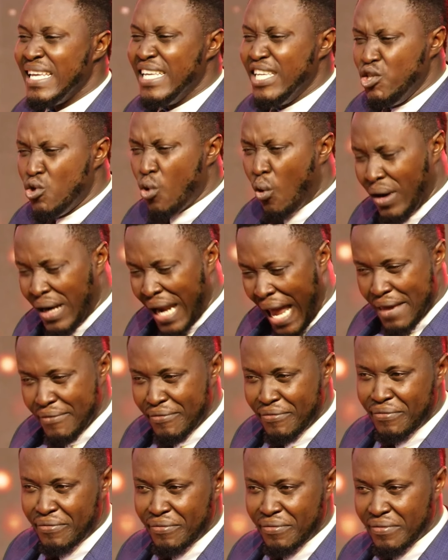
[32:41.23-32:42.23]
your
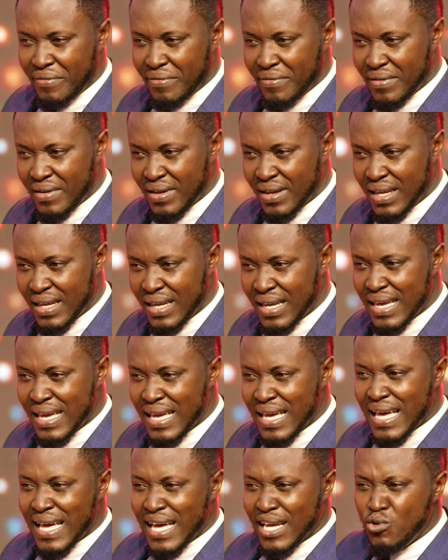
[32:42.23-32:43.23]
life,
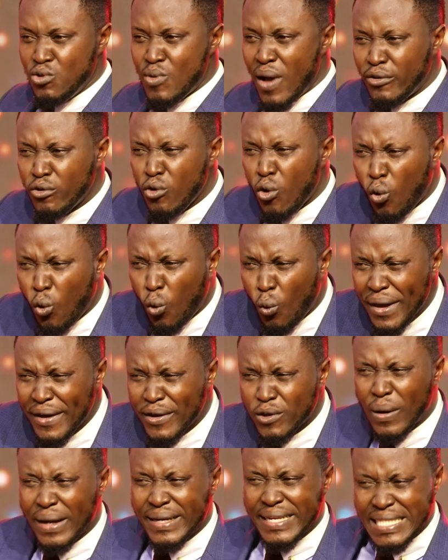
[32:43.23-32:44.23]
you are not quick
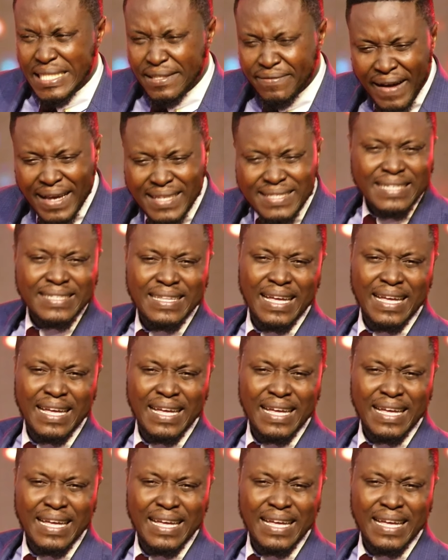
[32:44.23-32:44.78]
to identify sin.